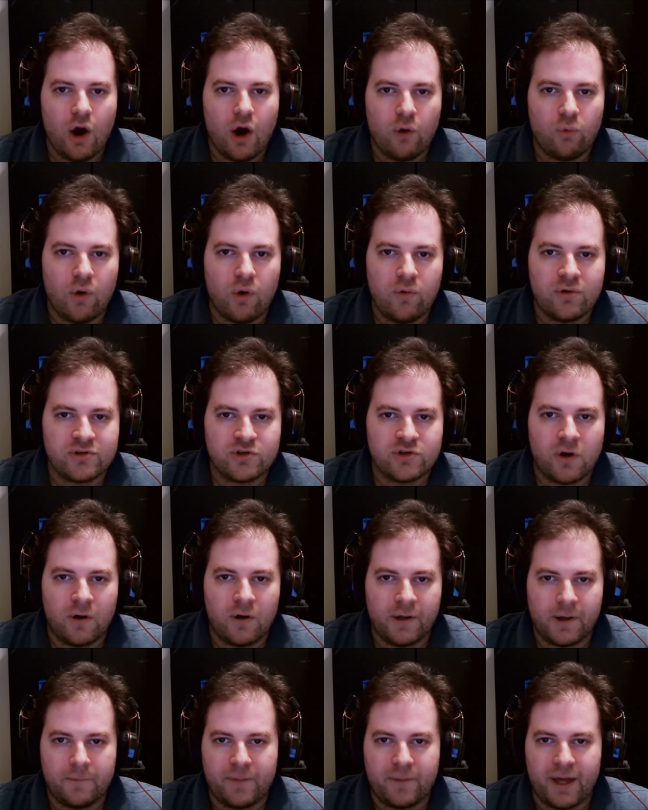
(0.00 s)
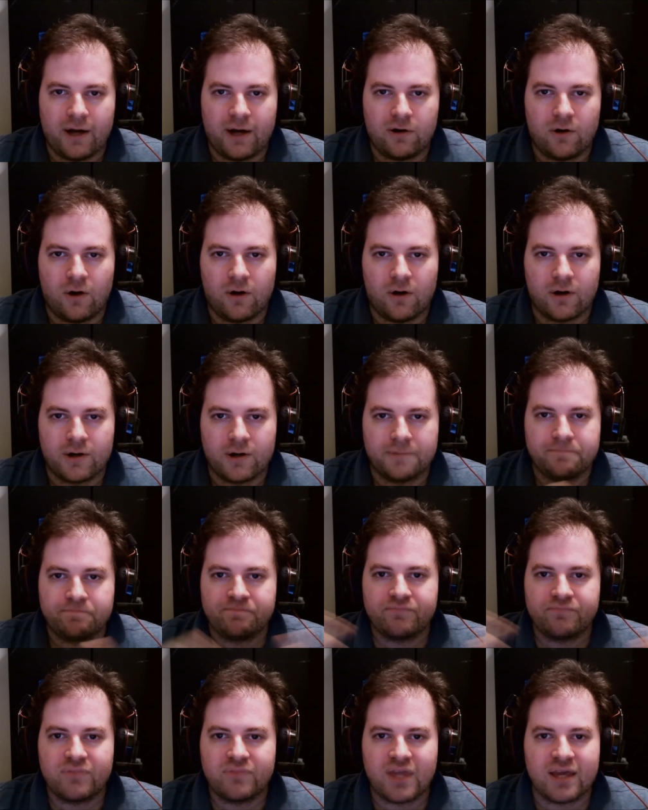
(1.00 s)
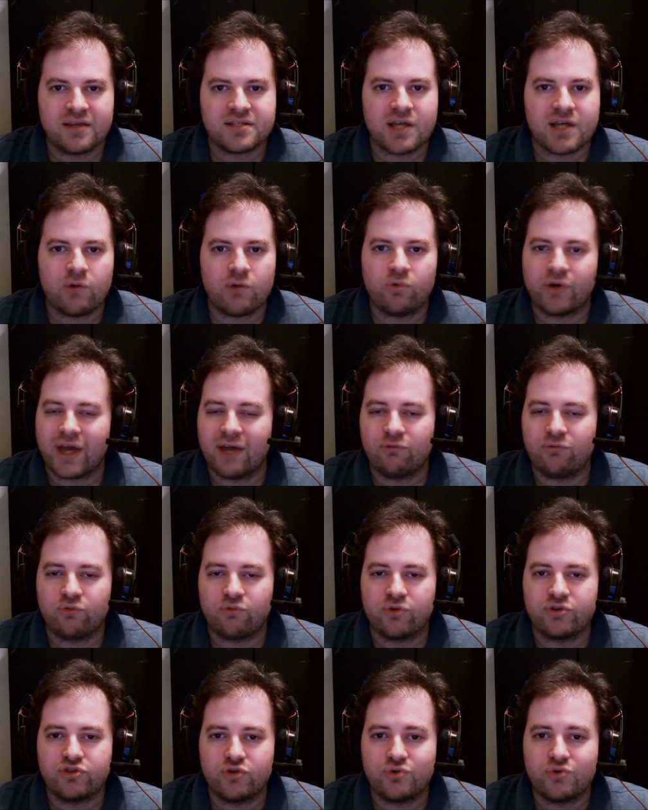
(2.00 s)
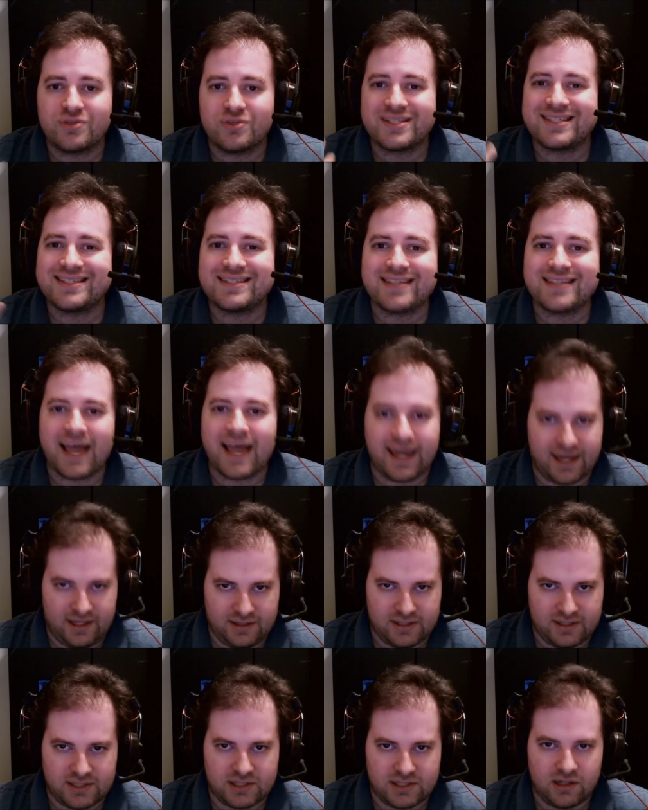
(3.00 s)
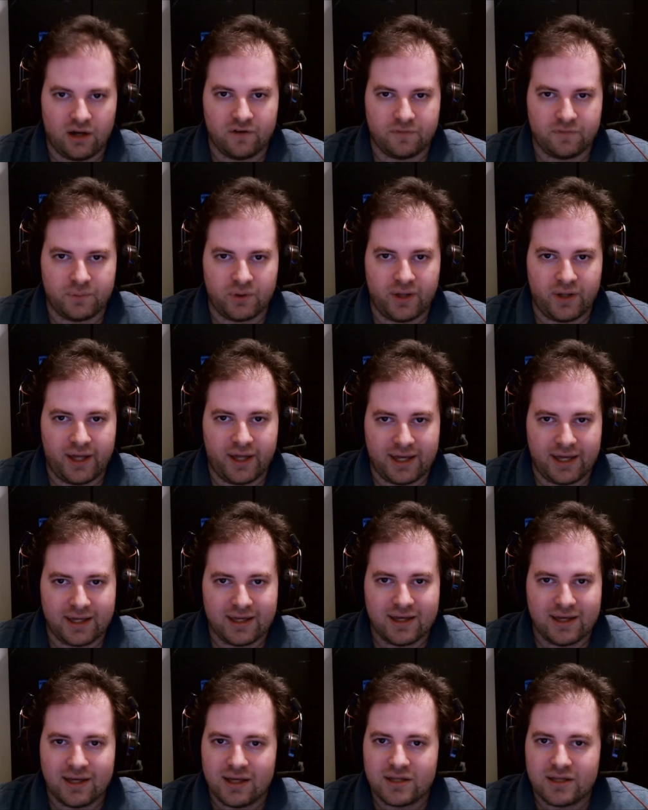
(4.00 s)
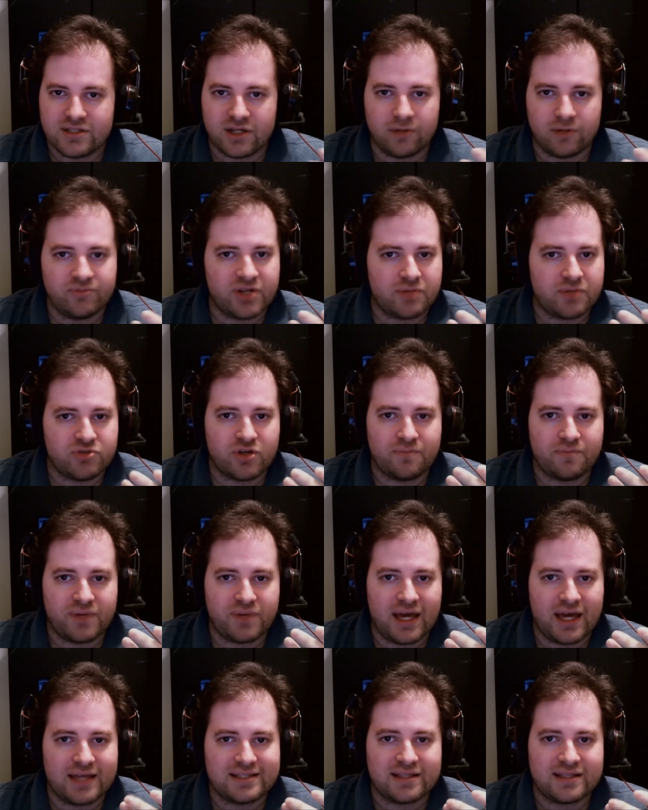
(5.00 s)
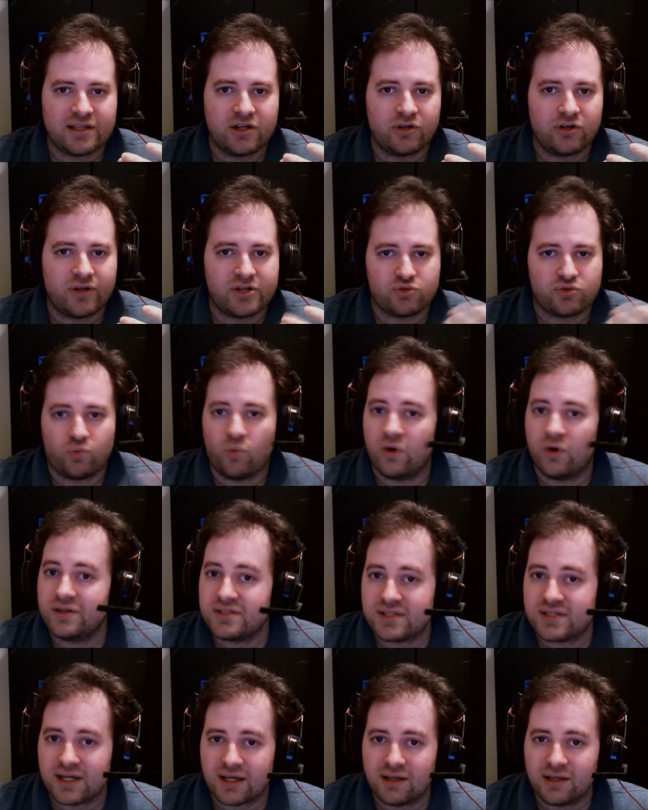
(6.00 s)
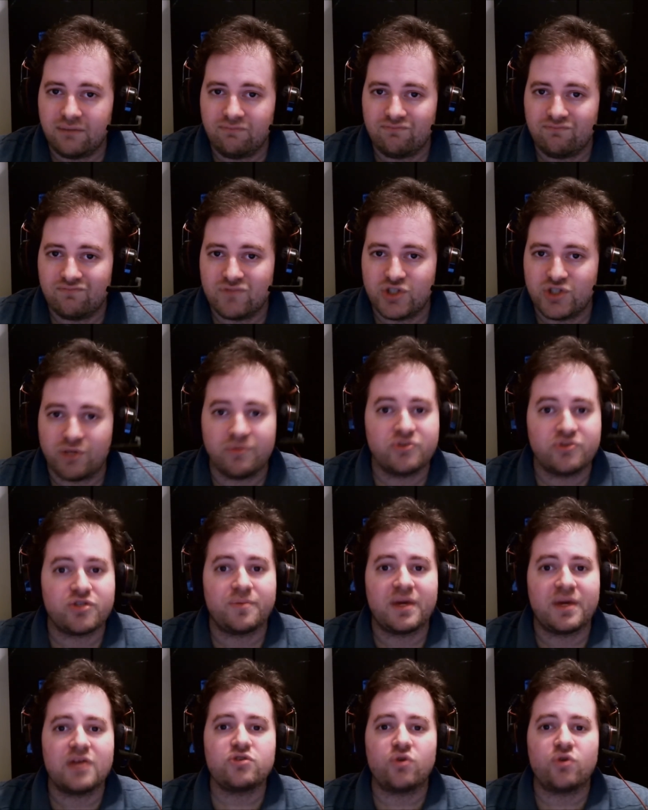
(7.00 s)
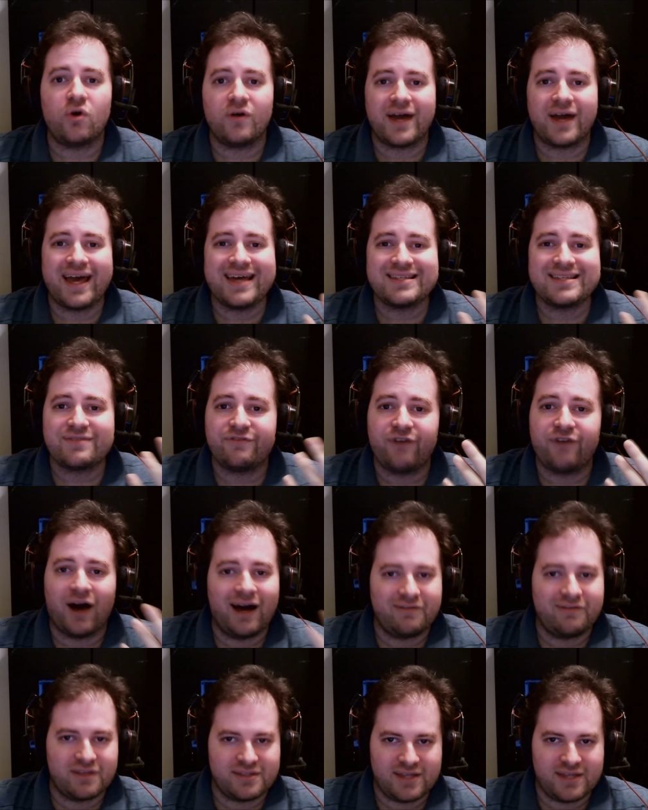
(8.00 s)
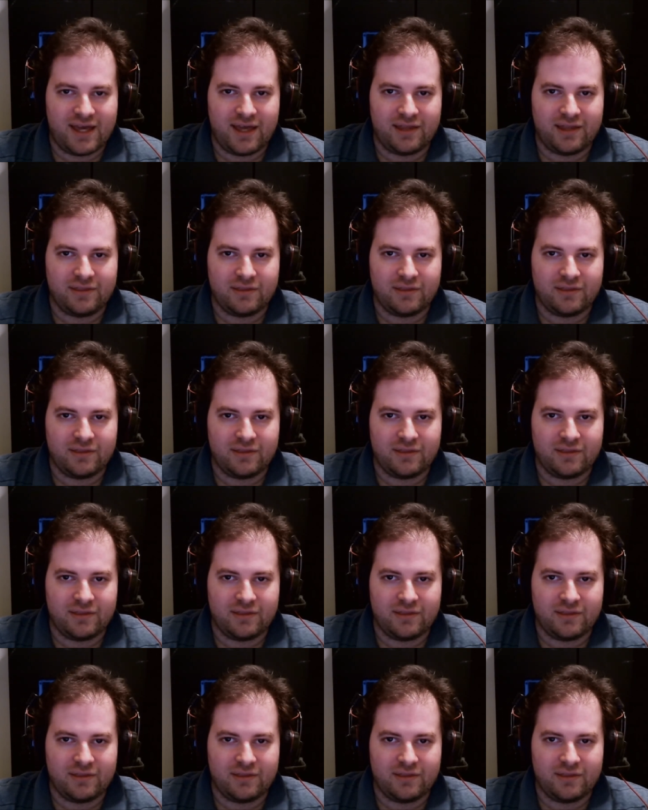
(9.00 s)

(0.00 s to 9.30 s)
What we're talking about are things that can reduce seconds of play. Sometimes could be as little as 1 second, sometimes could be as long as 5 to 10.